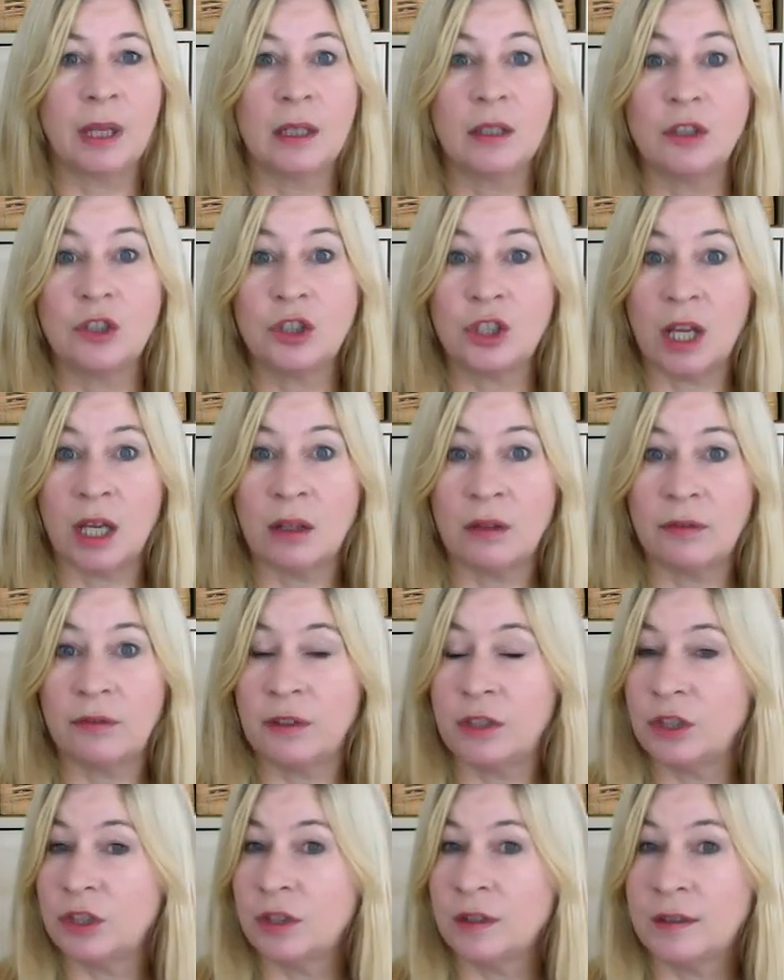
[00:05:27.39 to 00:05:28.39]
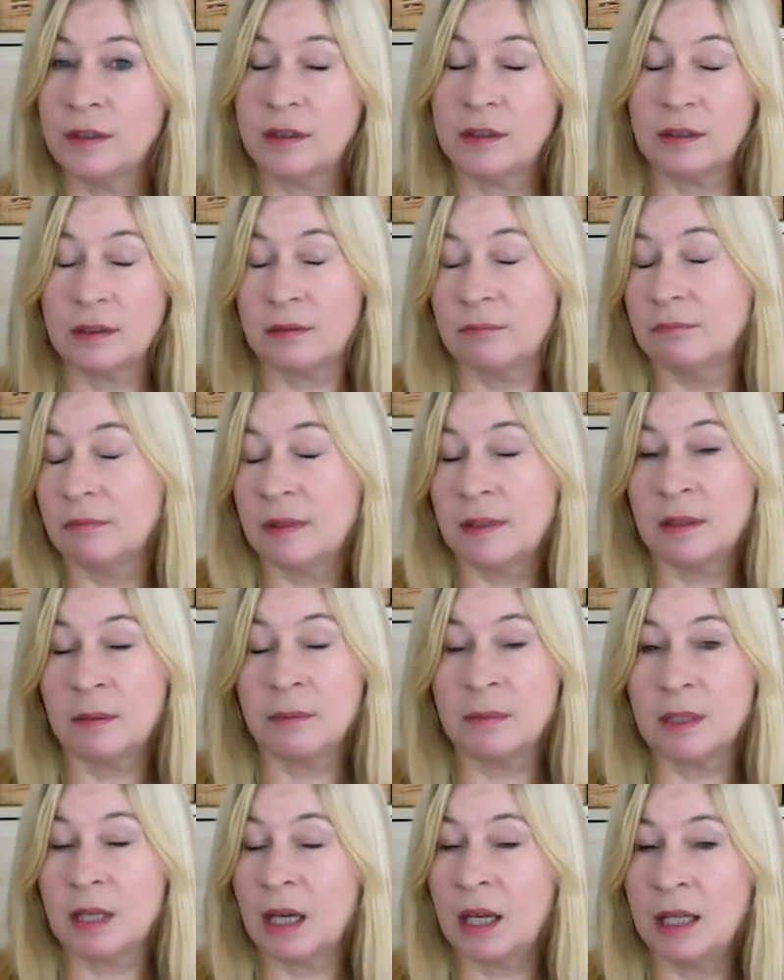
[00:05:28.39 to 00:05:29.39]
shellfish is
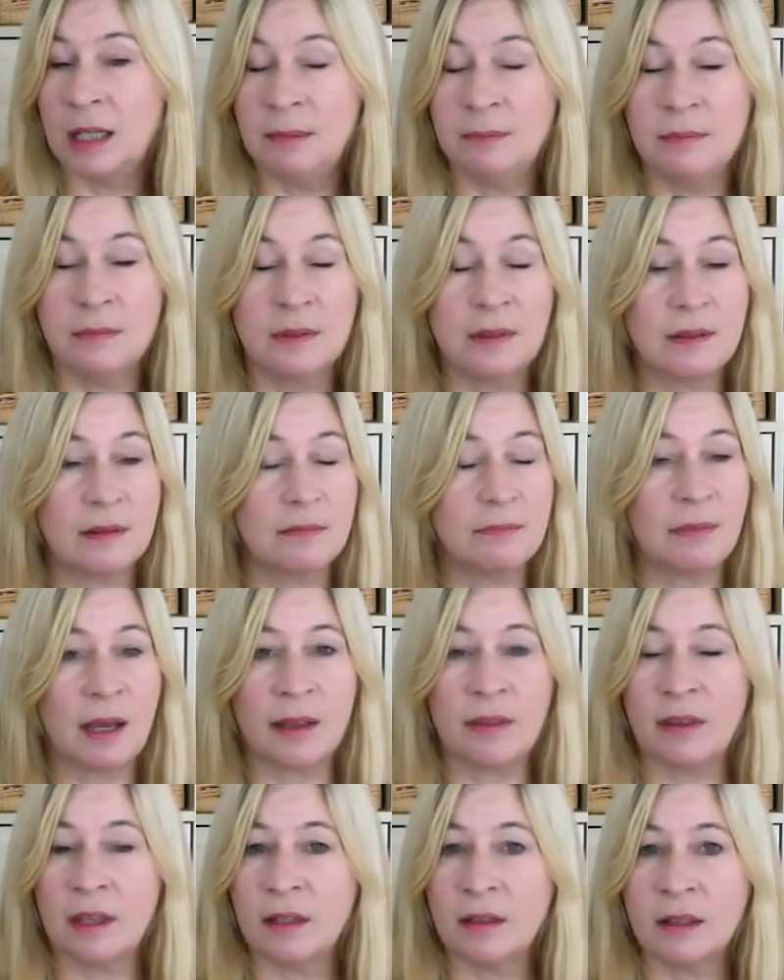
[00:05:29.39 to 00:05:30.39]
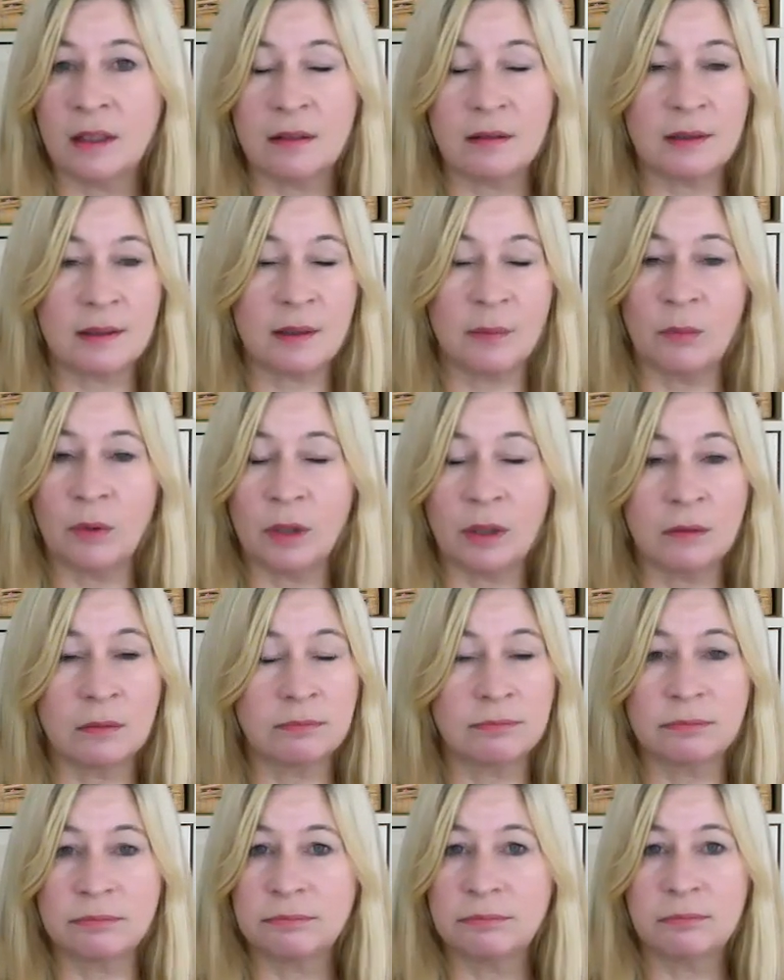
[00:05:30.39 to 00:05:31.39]
sometimes a thing that someone
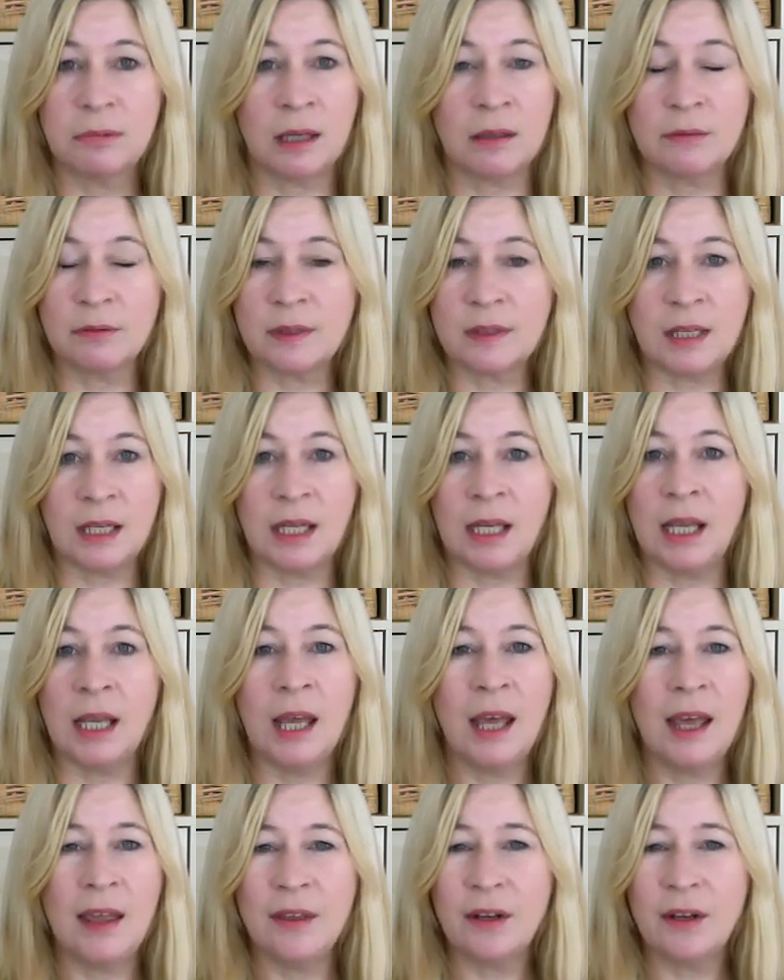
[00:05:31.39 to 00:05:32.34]
will say.